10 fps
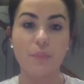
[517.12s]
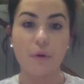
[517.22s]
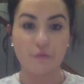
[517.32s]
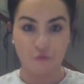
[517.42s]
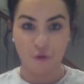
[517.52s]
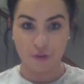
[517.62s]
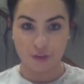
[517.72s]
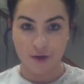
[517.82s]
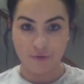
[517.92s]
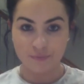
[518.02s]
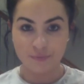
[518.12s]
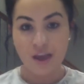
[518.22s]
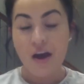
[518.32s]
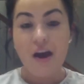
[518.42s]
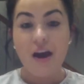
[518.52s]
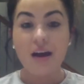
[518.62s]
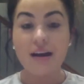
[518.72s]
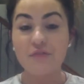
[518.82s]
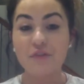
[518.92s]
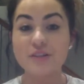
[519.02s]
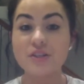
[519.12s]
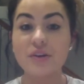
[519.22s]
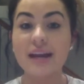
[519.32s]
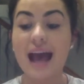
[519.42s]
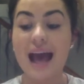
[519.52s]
Portfolio. All right, first grade,